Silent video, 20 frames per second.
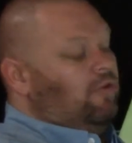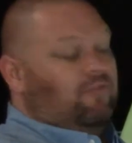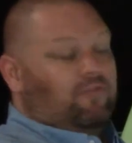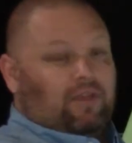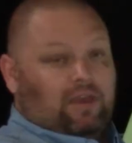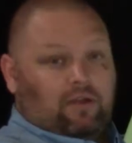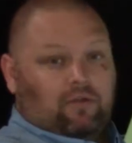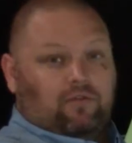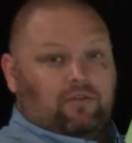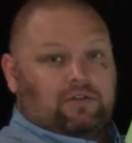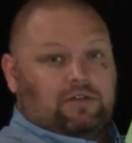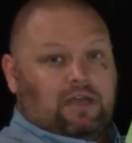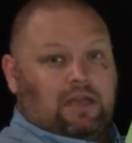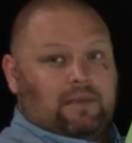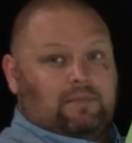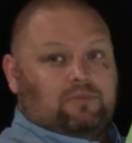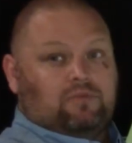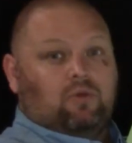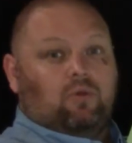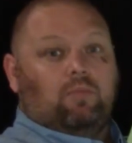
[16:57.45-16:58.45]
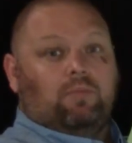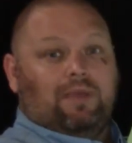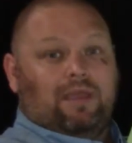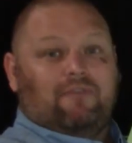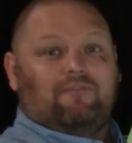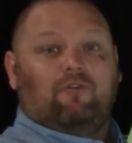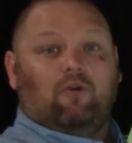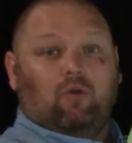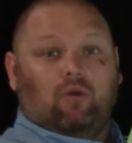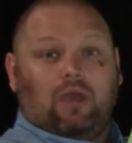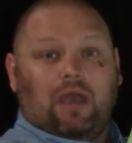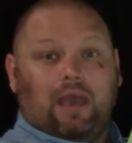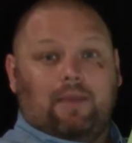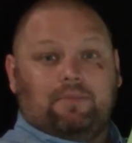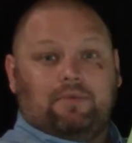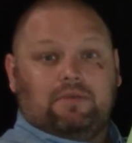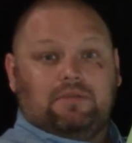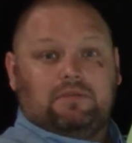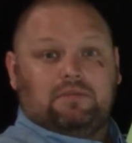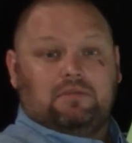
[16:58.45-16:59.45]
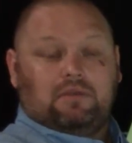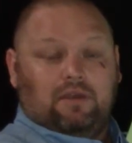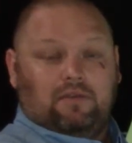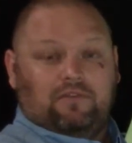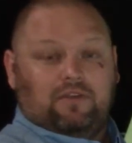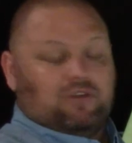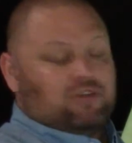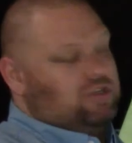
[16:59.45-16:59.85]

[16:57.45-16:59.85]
fade over time. So make photocopies of each